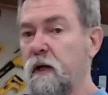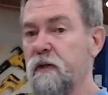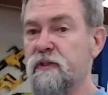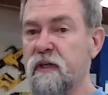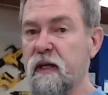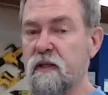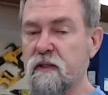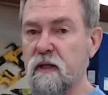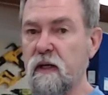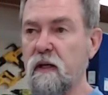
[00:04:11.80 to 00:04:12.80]
on the
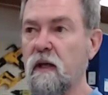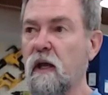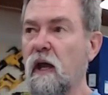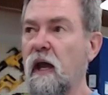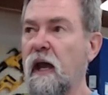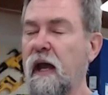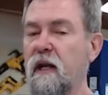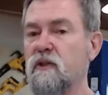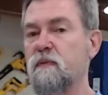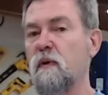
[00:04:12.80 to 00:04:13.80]
CNC,
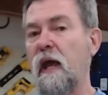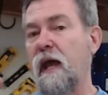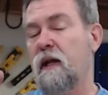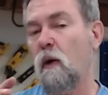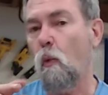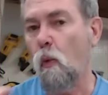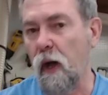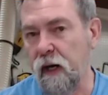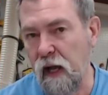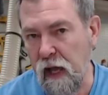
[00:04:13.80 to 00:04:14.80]
and it's had
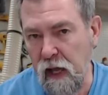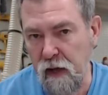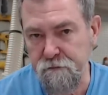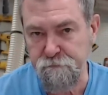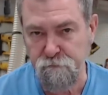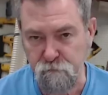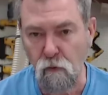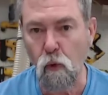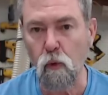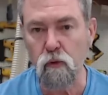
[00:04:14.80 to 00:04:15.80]
1.5
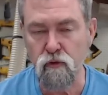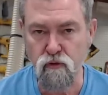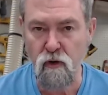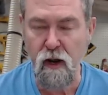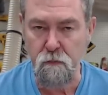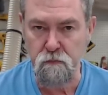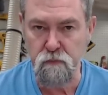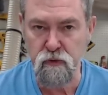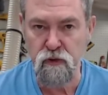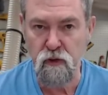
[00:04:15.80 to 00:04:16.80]
full
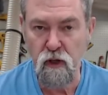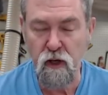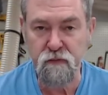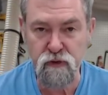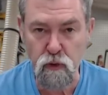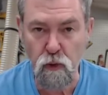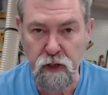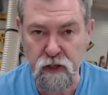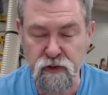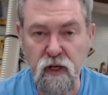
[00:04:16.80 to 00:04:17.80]
drums of
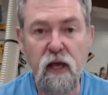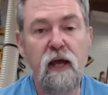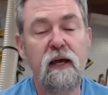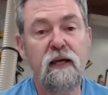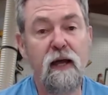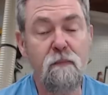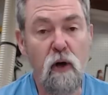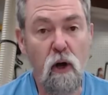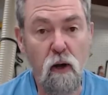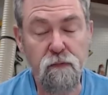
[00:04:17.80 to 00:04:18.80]
sawdust come
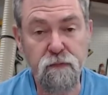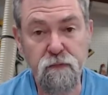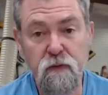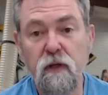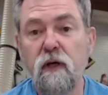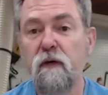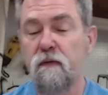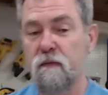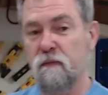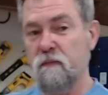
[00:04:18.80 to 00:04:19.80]
off
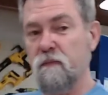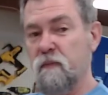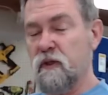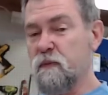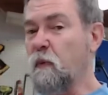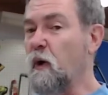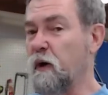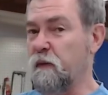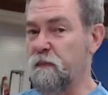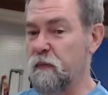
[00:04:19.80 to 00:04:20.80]
the
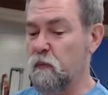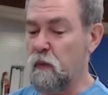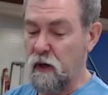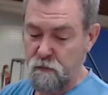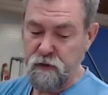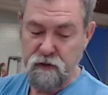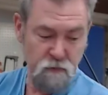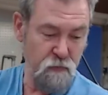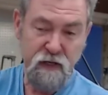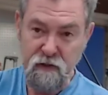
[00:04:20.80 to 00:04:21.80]
spoil while I've been
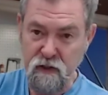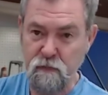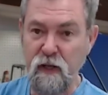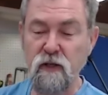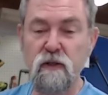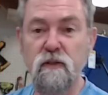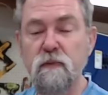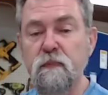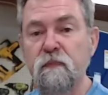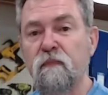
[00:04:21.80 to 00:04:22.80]
making these benches.